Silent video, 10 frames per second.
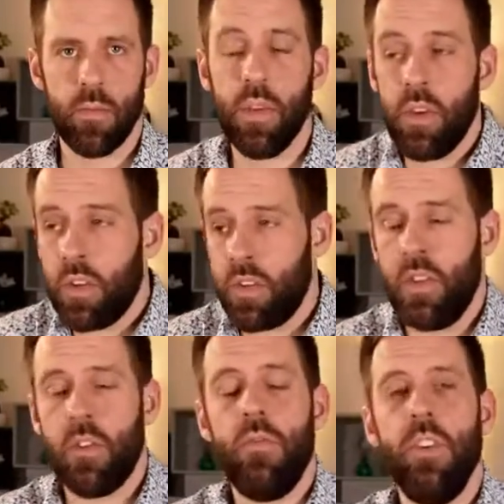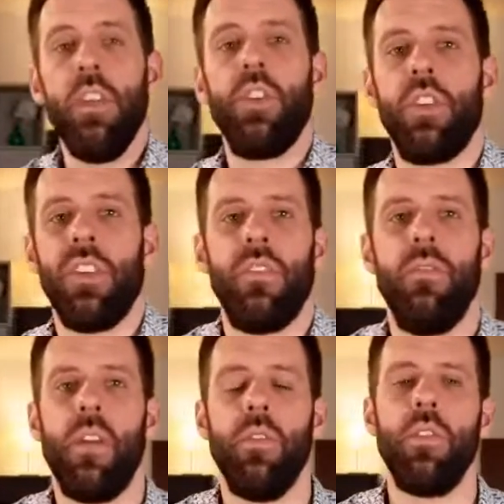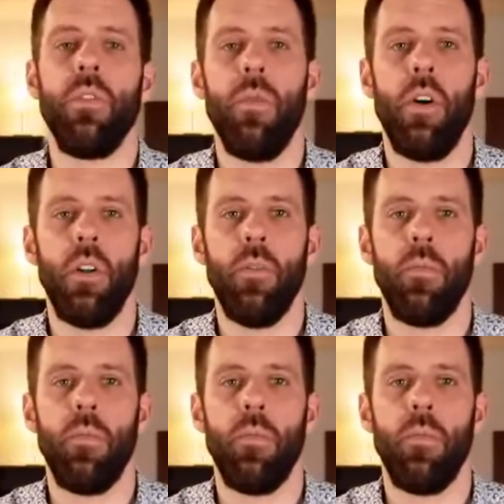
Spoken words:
because your reach is very small.